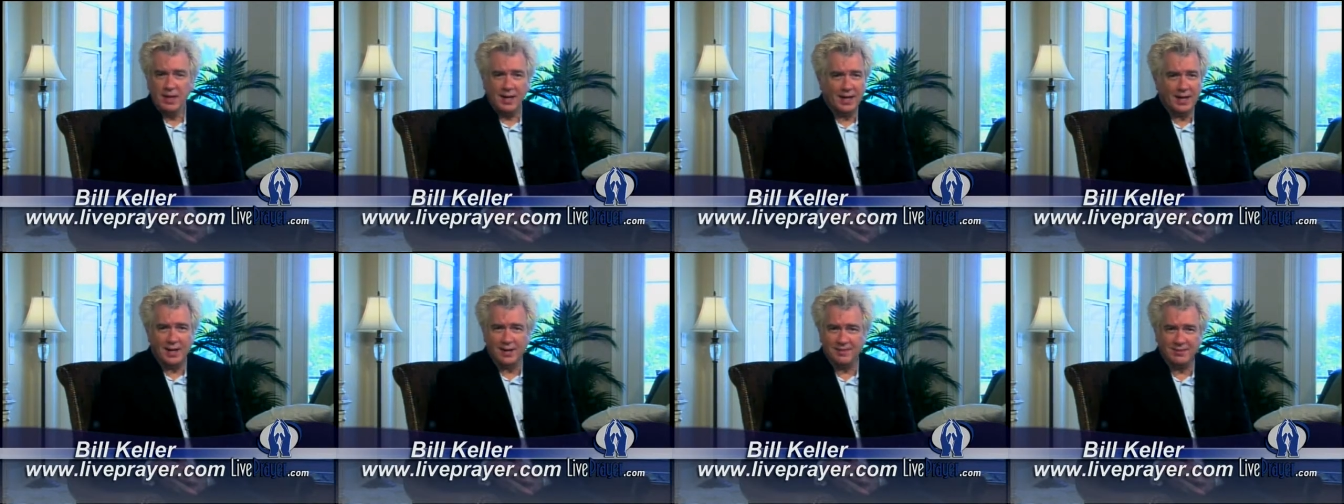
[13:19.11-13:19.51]

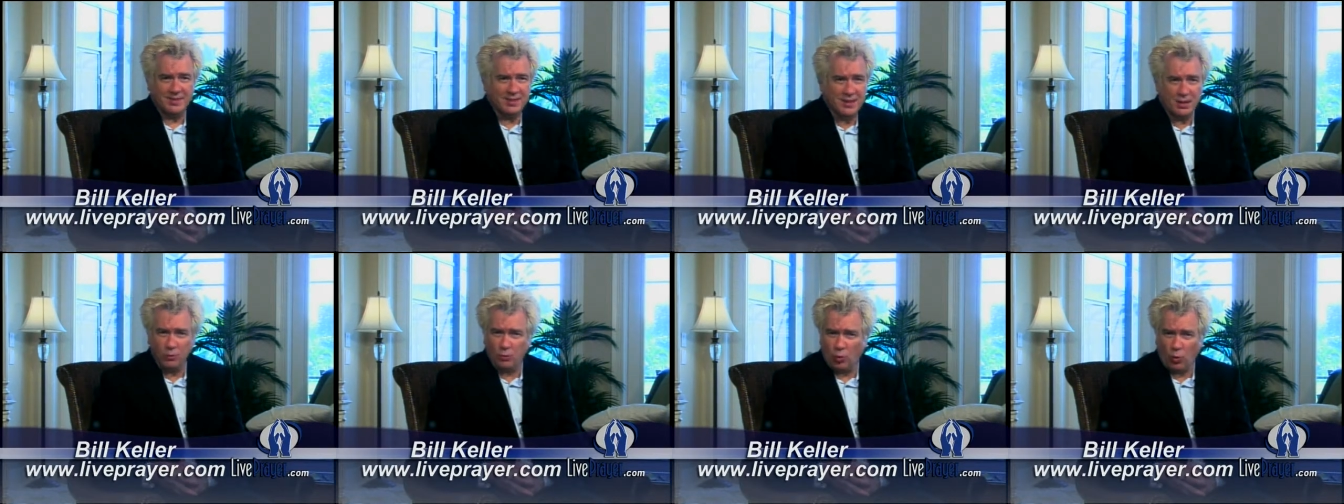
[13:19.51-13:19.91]
And I said,
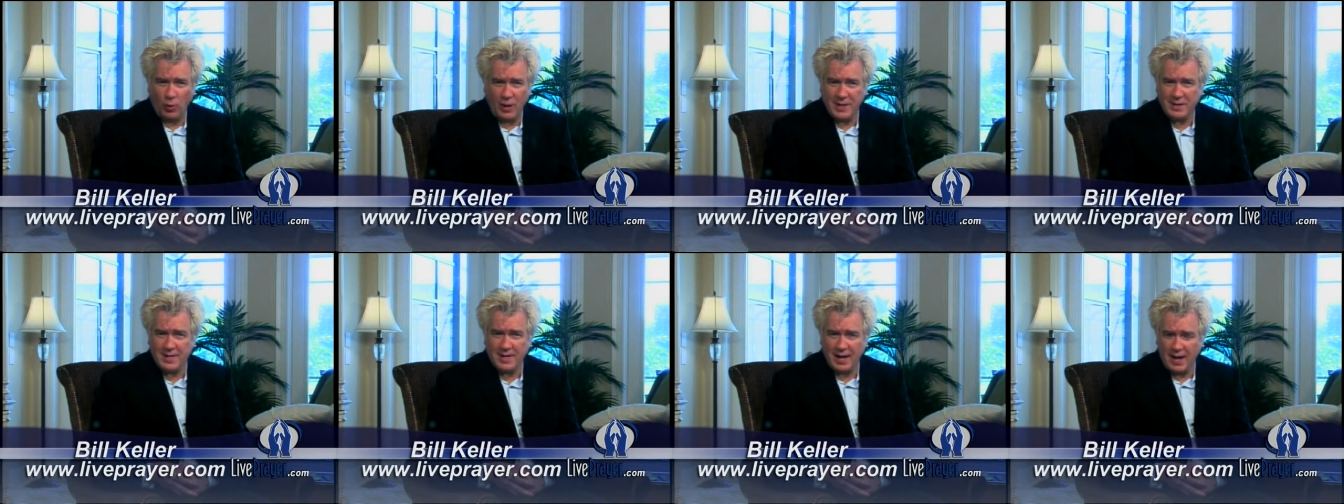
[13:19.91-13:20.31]
no,
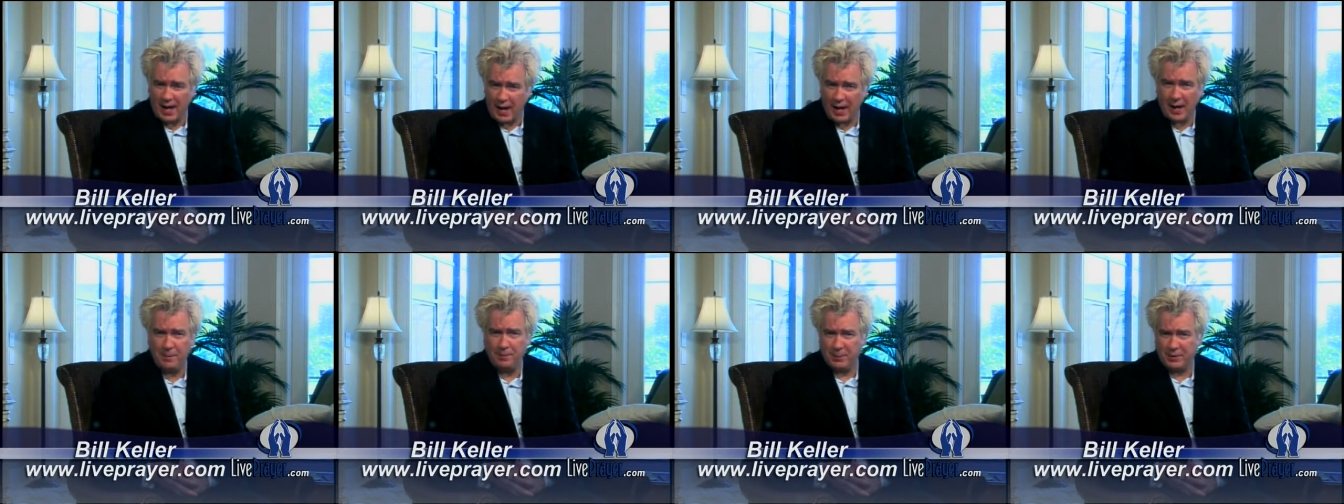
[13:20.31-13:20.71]
quite the
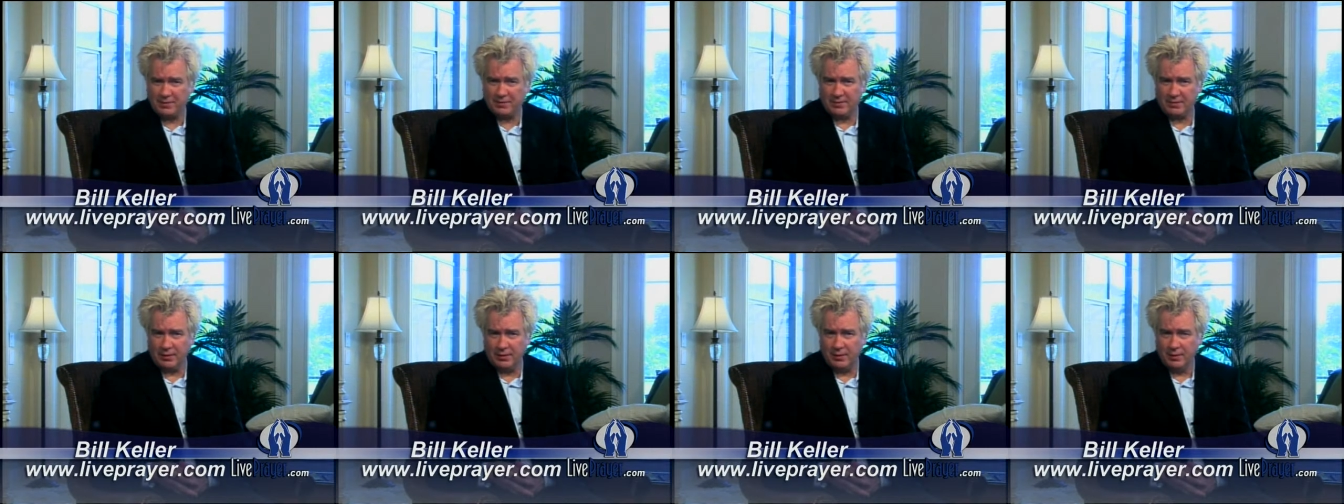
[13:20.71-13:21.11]

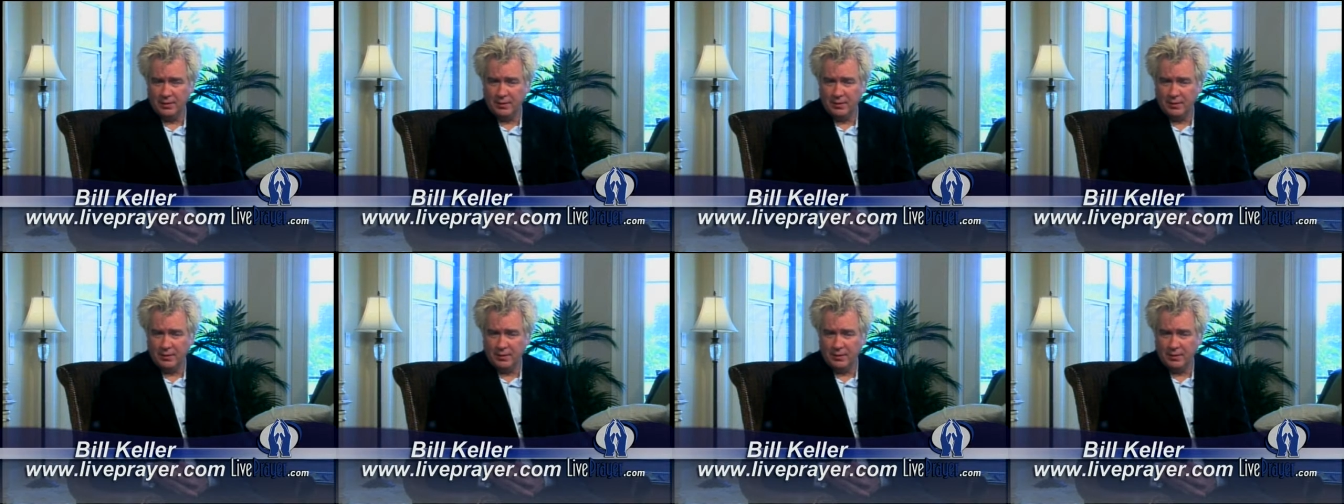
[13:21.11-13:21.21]
opposite.